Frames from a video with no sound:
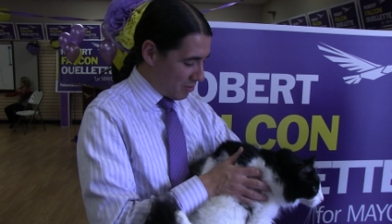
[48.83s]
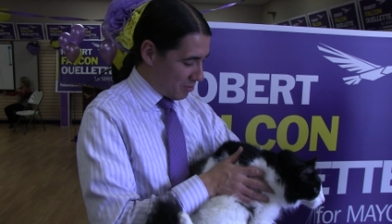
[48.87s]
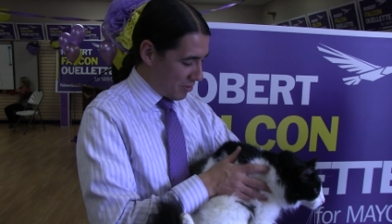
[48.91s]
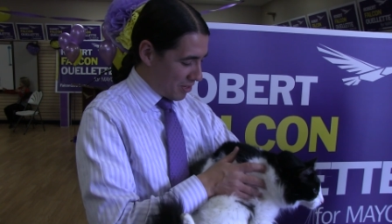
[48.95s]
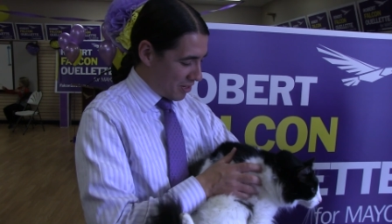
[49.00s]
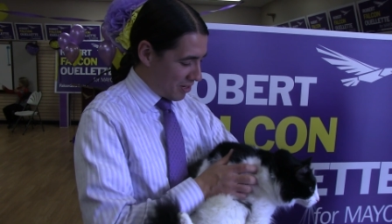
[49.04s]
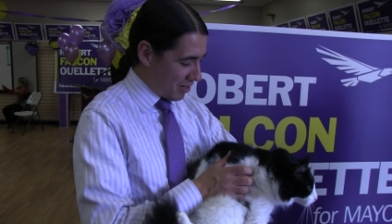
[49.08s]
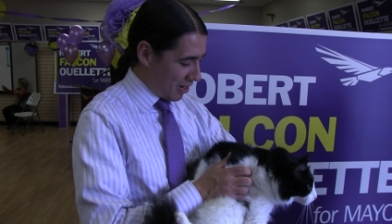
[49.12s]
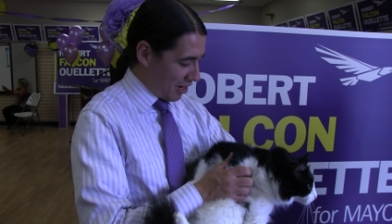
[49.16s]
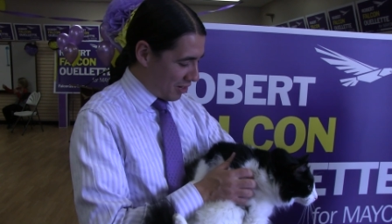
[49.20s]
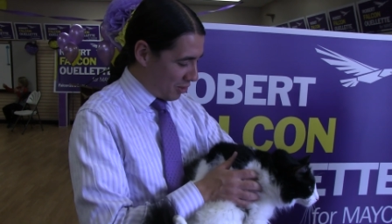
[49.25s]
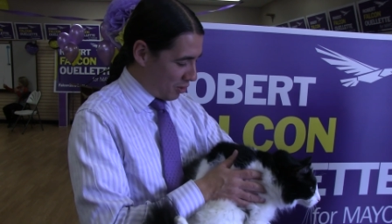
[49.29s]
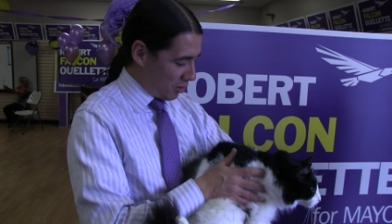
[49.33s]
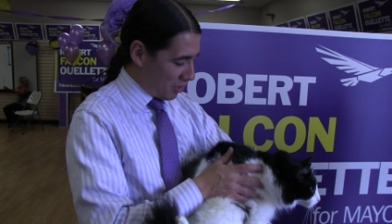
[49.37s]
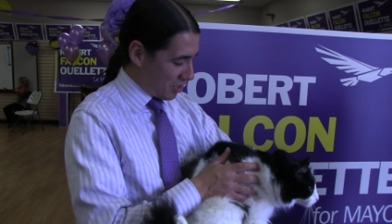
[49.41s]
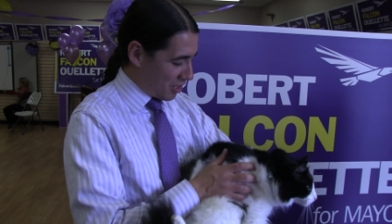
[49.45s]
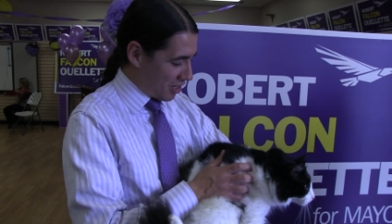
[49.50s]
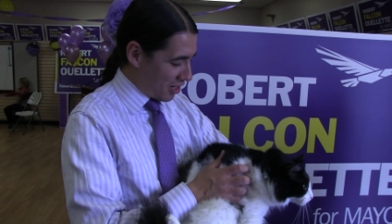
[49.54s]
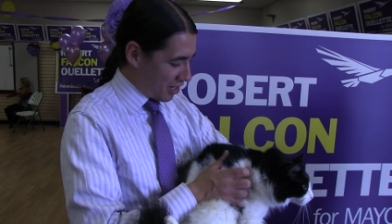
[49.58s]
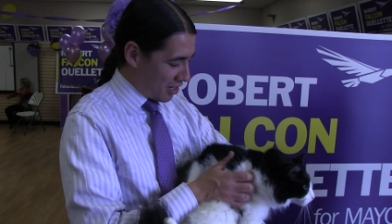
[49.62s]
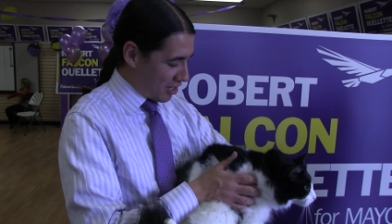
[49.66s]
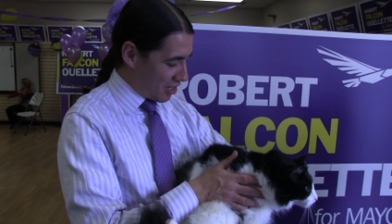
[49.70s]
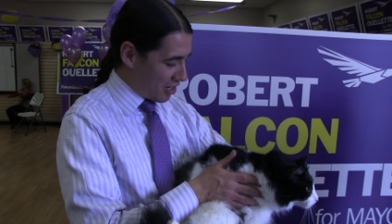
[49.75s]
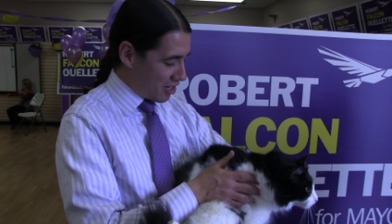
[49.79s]
but I know at the
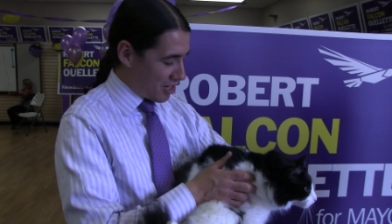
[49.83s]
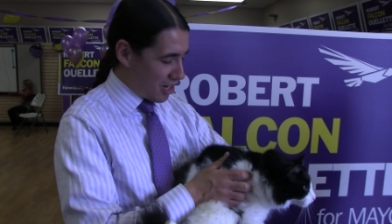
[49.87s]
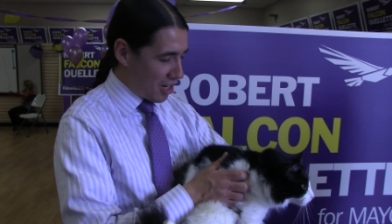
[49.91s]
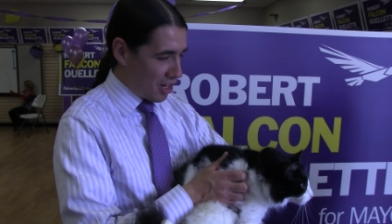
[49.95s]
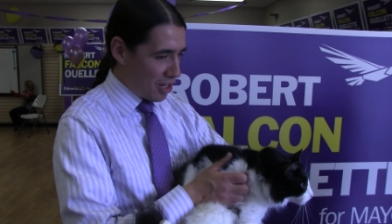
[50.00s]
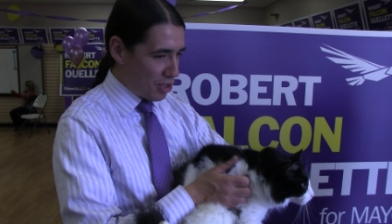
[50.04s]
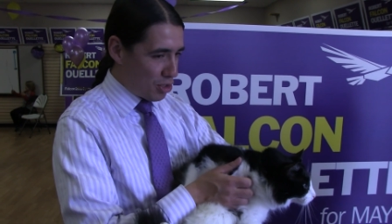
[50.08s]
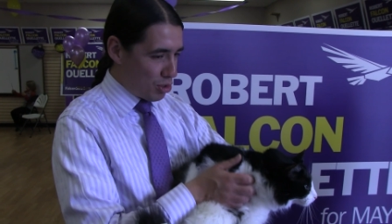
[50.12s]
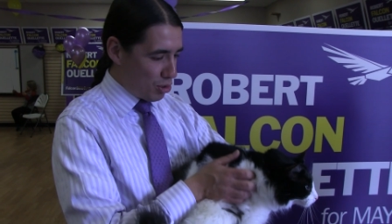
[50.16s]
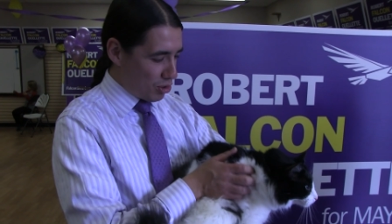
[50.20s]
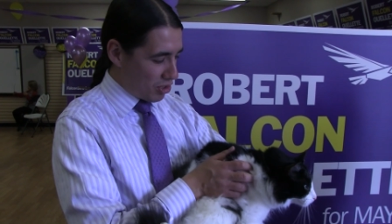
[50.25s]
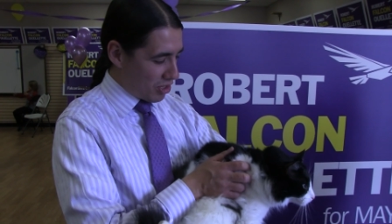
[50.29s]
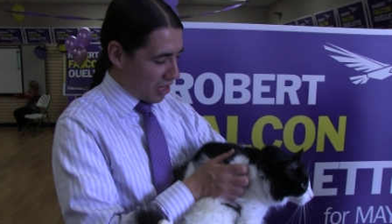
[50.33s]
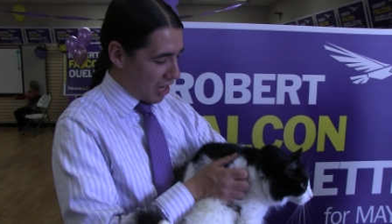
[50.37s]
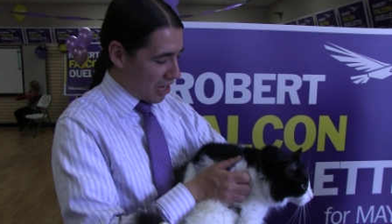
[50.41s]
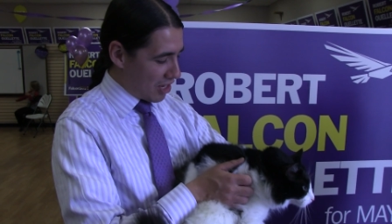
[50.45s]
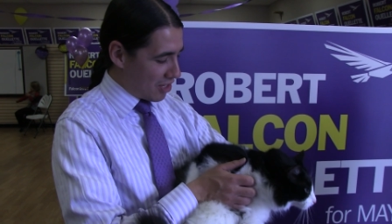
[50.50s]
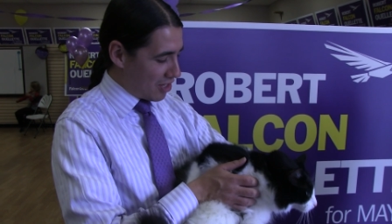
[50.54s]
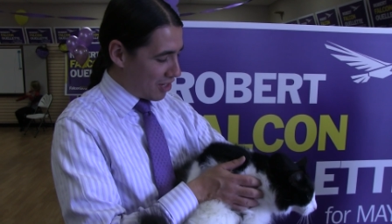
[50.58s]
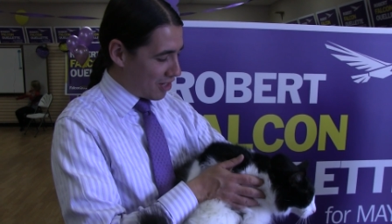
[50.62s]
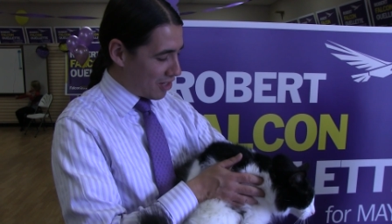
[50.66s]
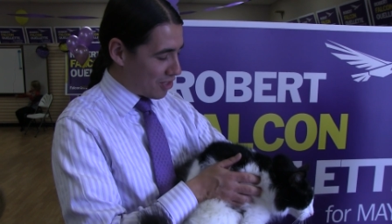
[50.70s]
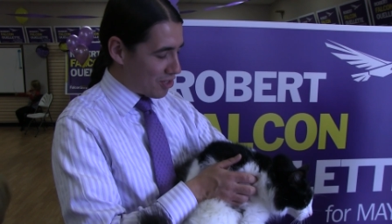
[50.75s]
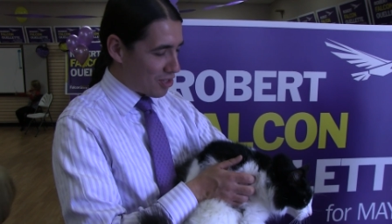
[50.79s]
end of the day, two
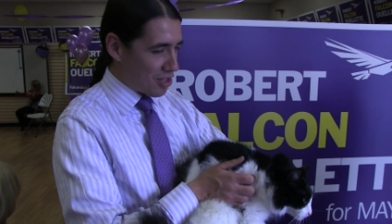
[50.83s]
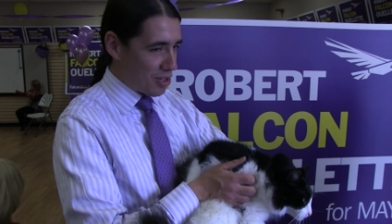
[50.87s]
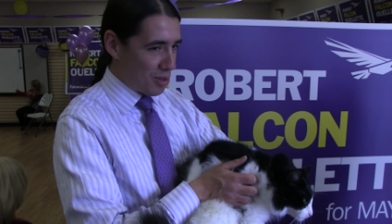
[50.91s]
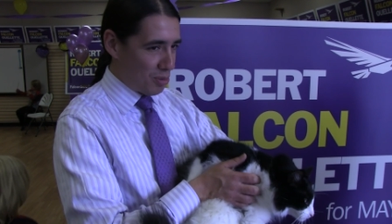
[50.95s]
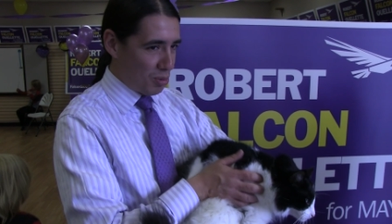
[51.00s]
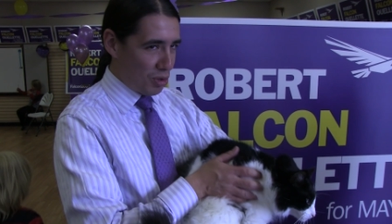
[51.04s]
candidates can